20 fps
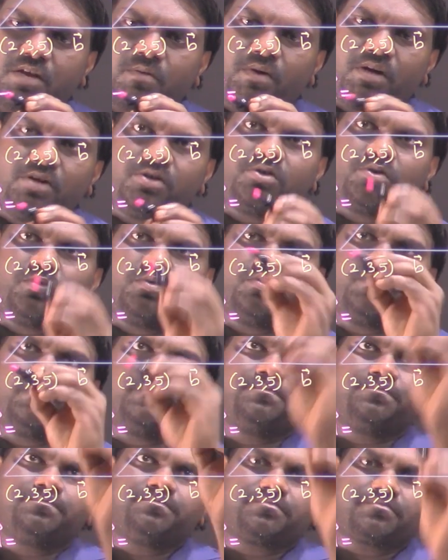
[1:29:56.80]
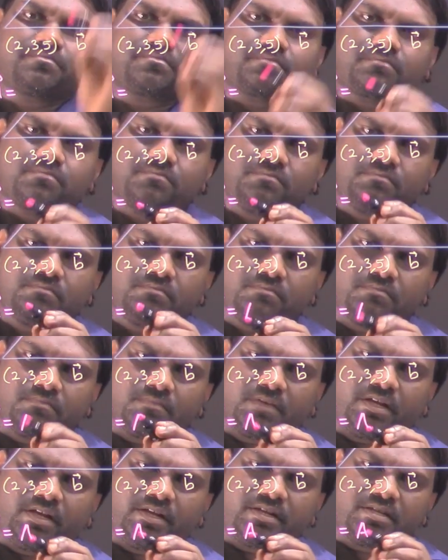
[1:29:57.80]
equal to,
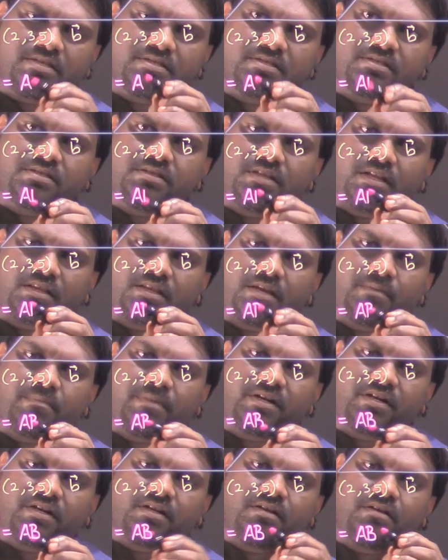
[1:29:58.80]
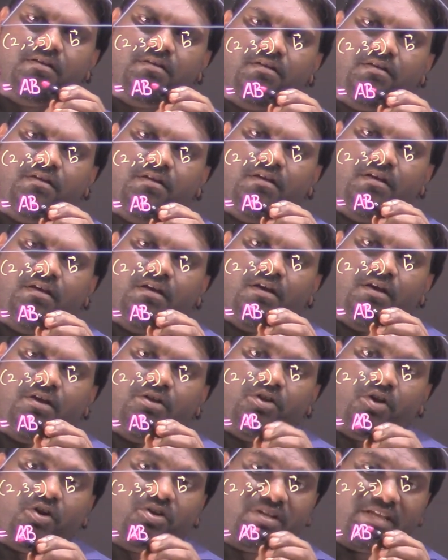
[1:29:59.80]
it is nothing but,
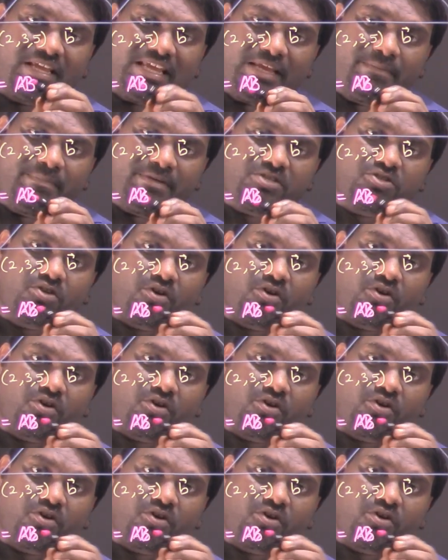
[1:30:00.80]
not AB,